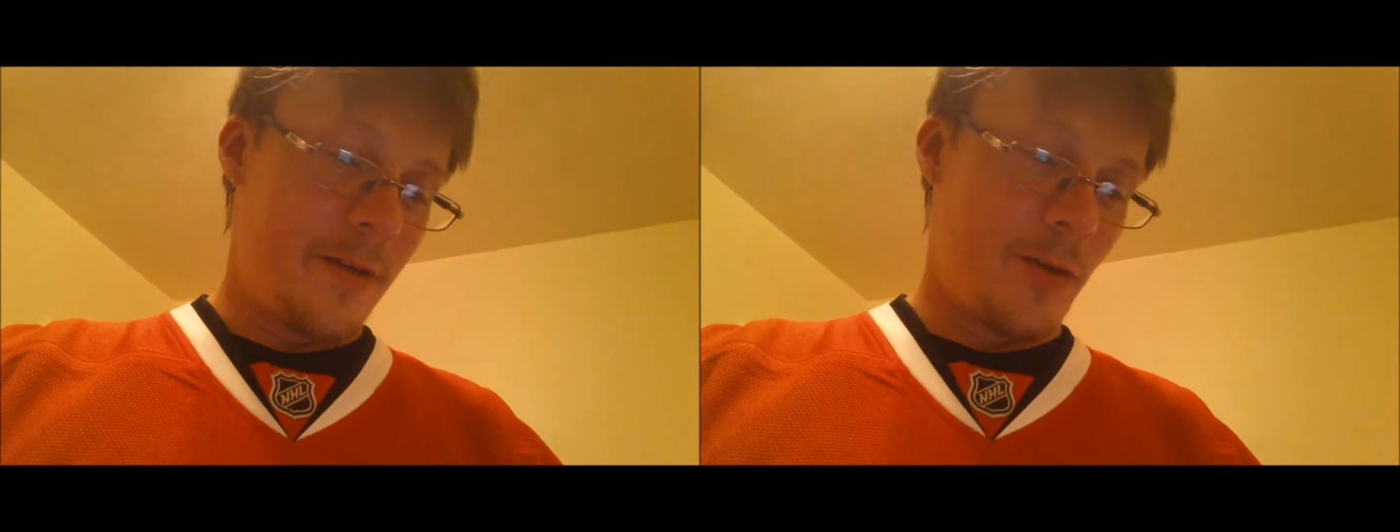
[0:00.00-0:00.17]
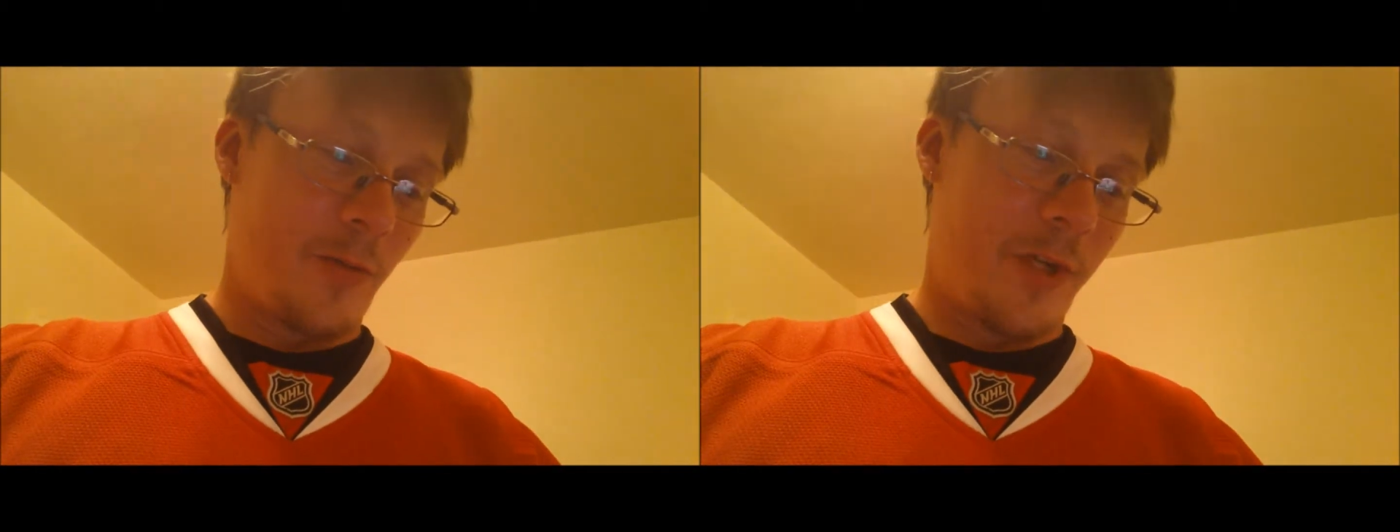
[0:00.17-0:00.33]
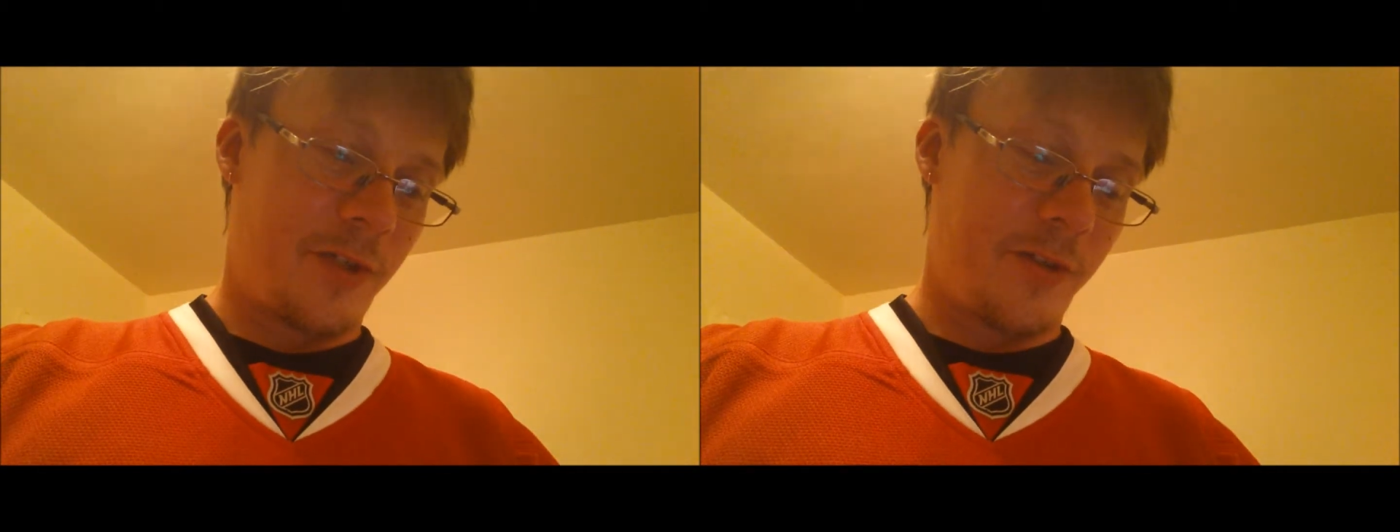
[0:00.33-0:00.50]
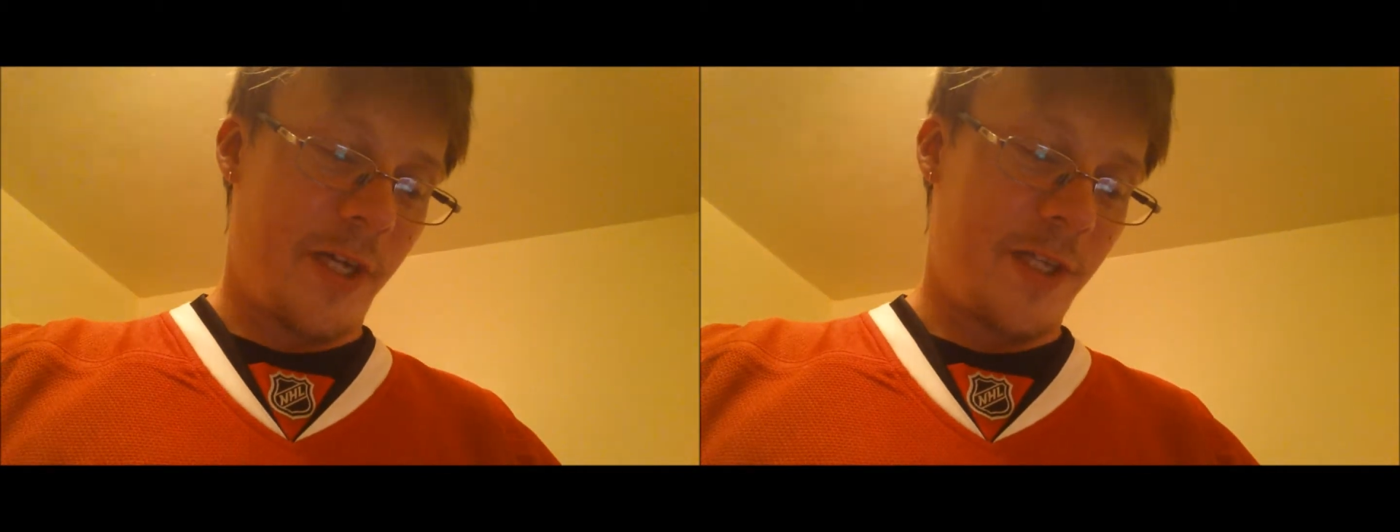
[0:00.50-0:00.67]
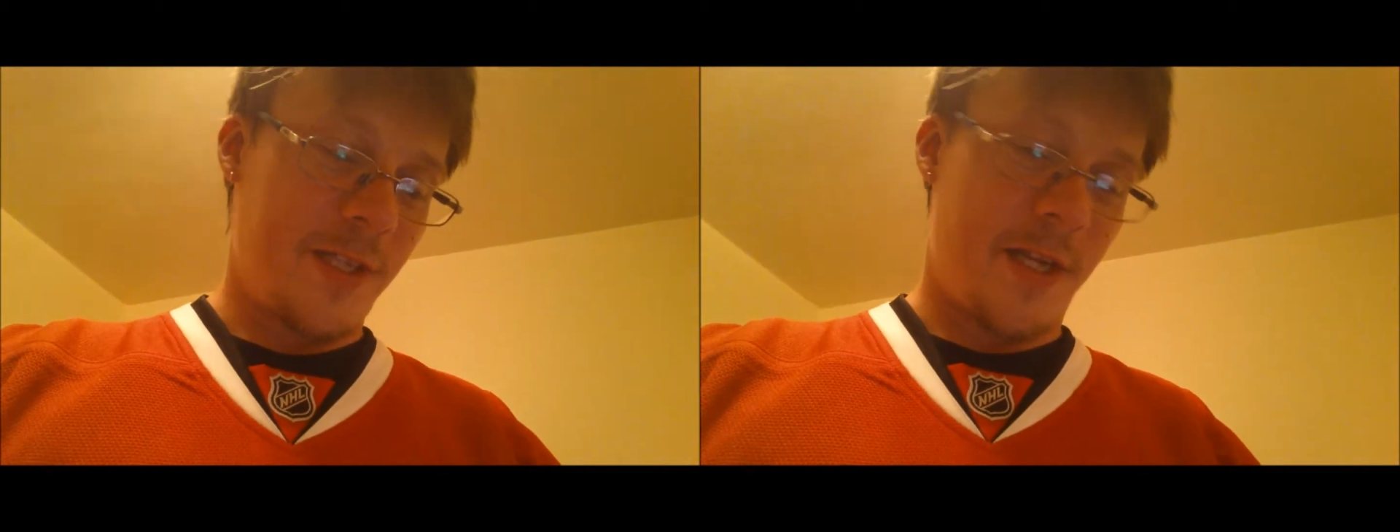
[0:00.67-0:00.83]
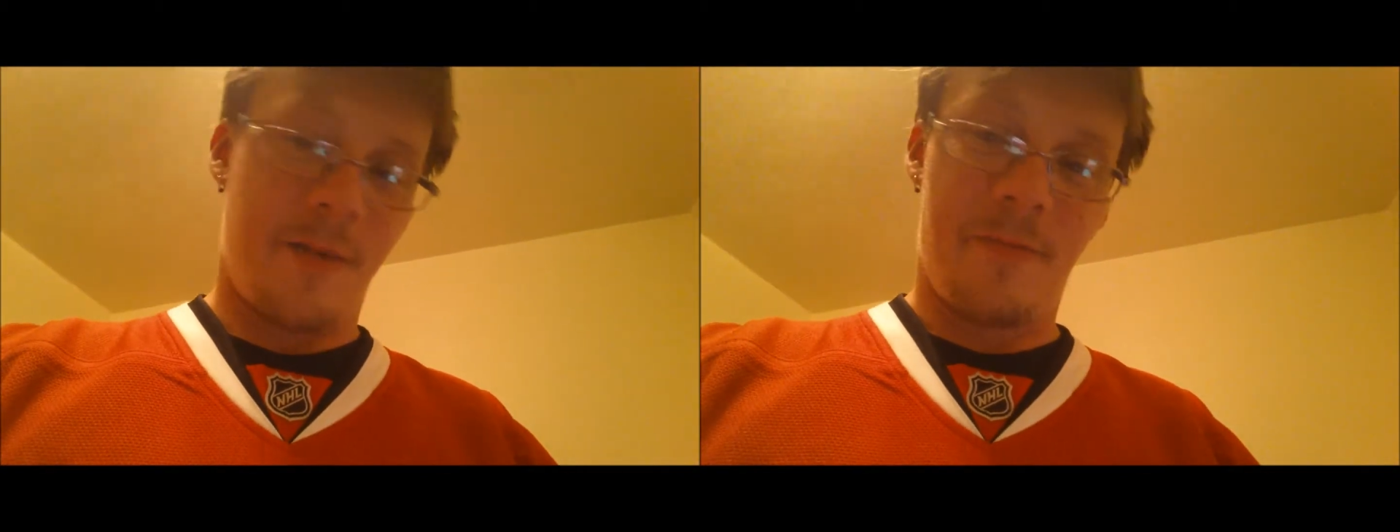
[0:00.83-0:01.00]
No big
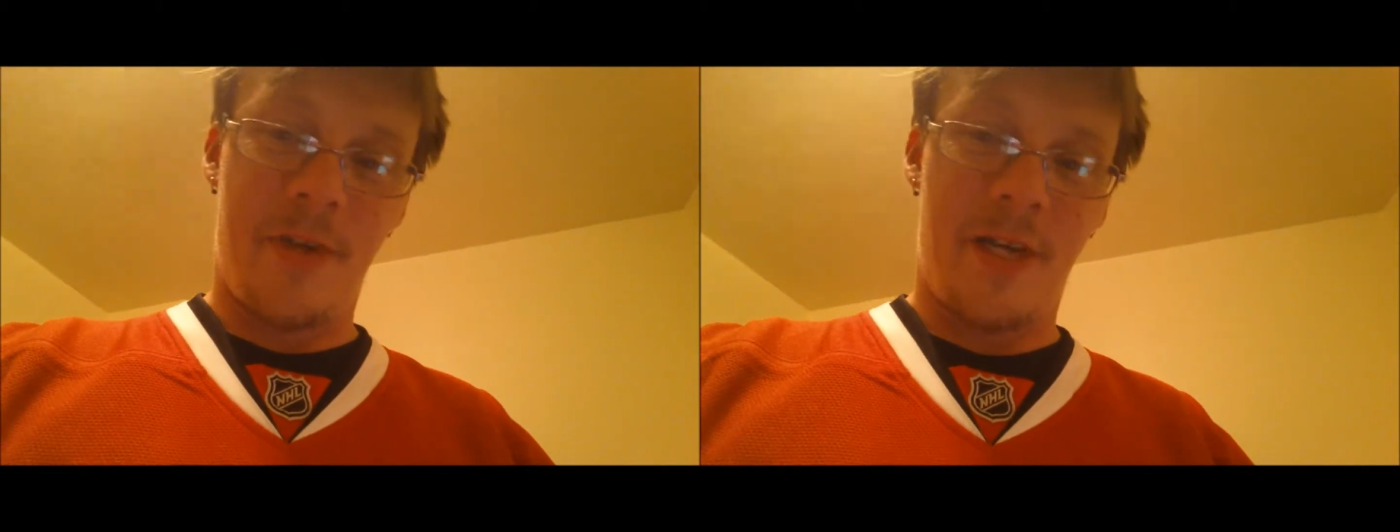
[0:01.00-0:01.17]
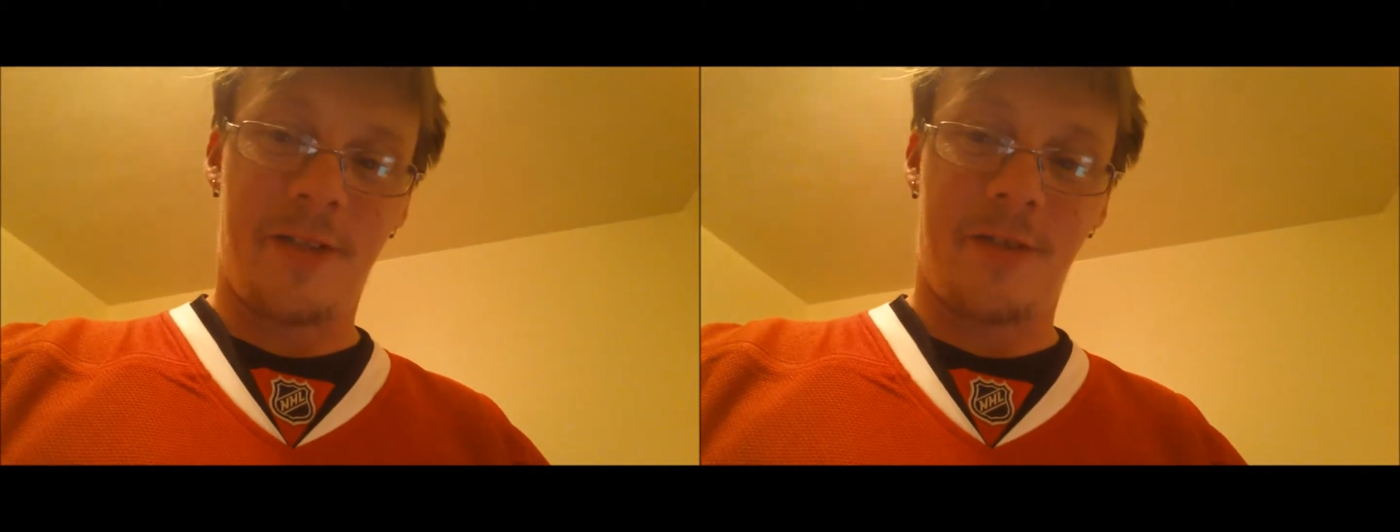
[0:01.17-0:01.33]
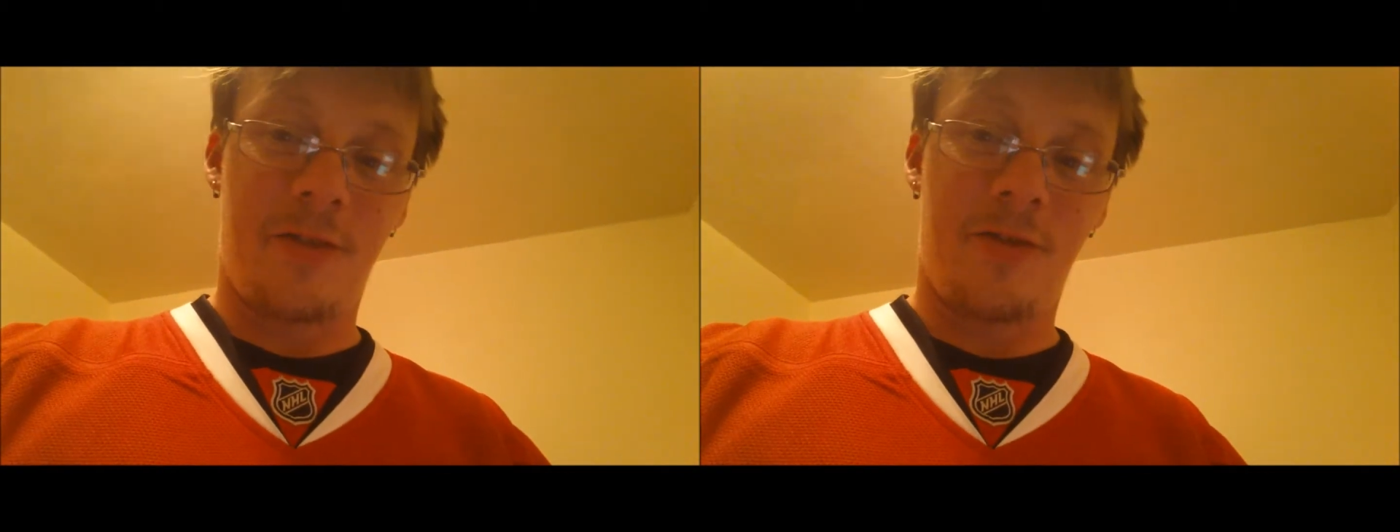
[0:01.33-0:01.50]
trades that impacted